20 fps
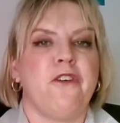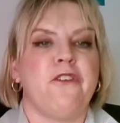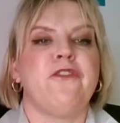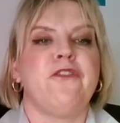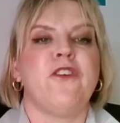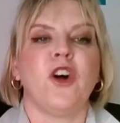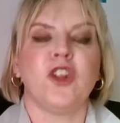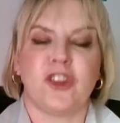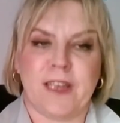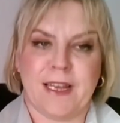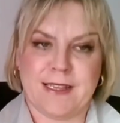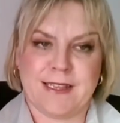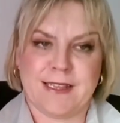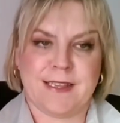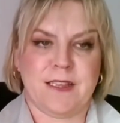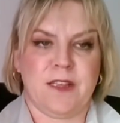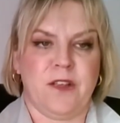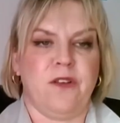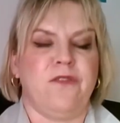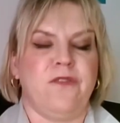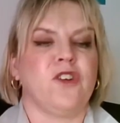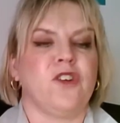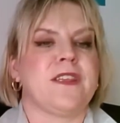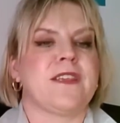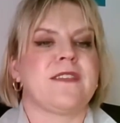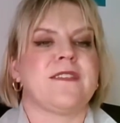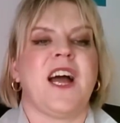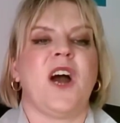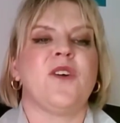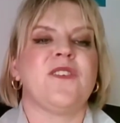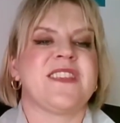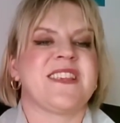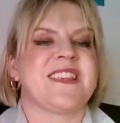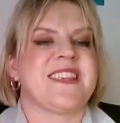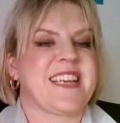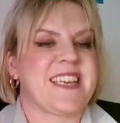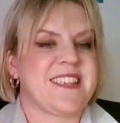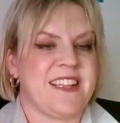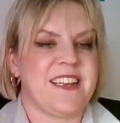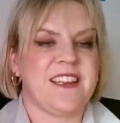Fotis now
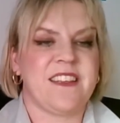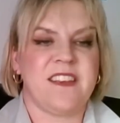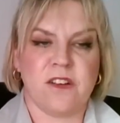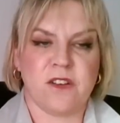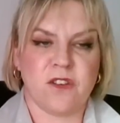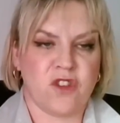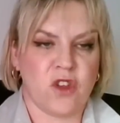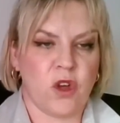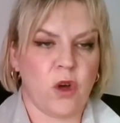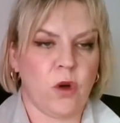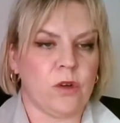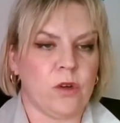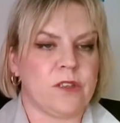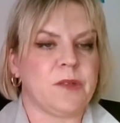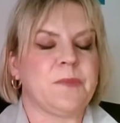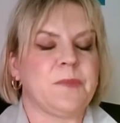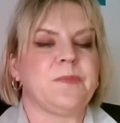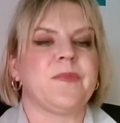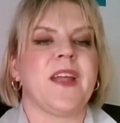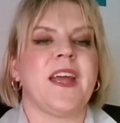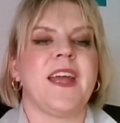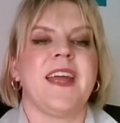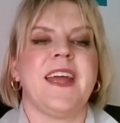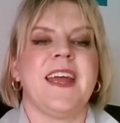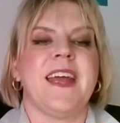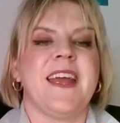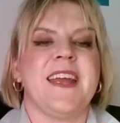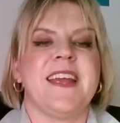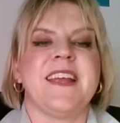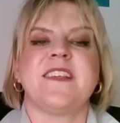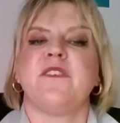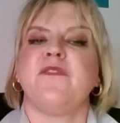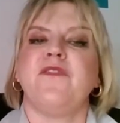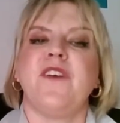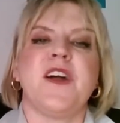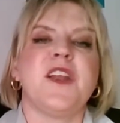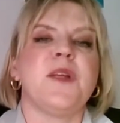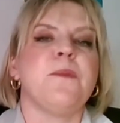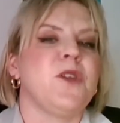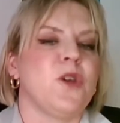16 years old. is a
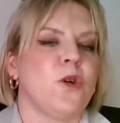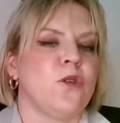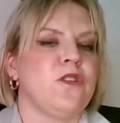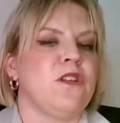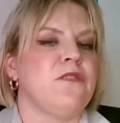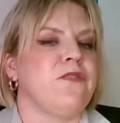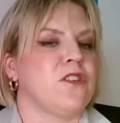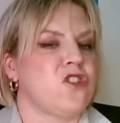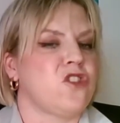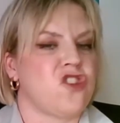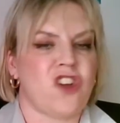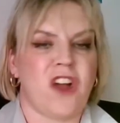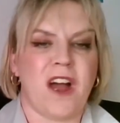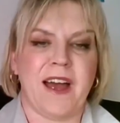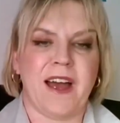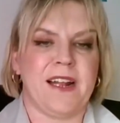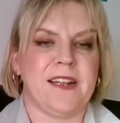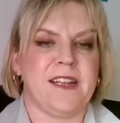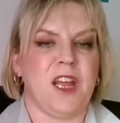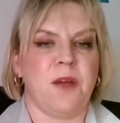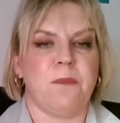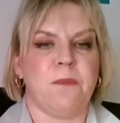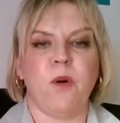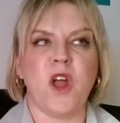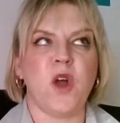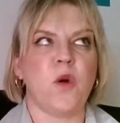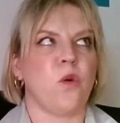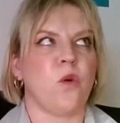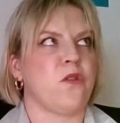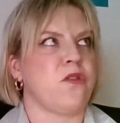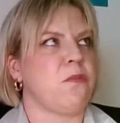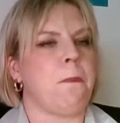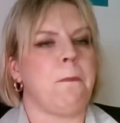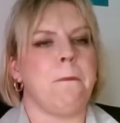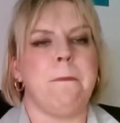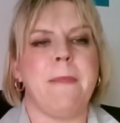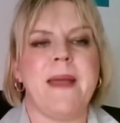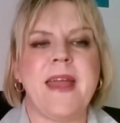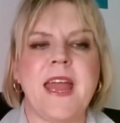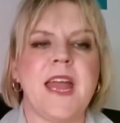very beautiful child, a boy with
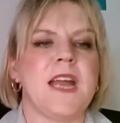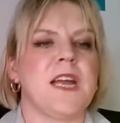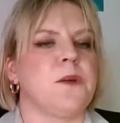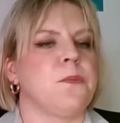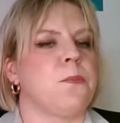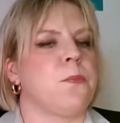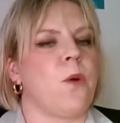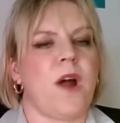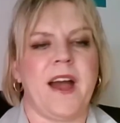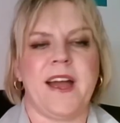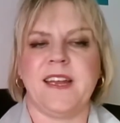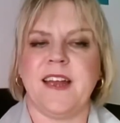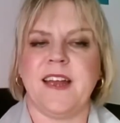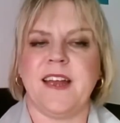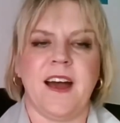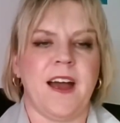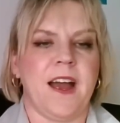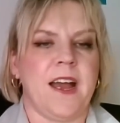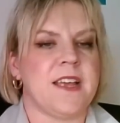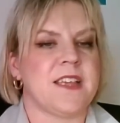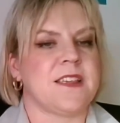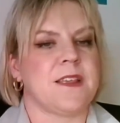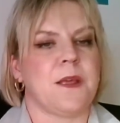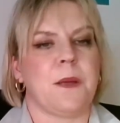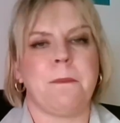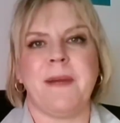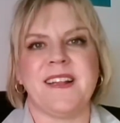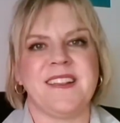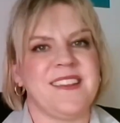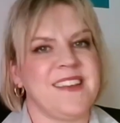big, bright eyes, but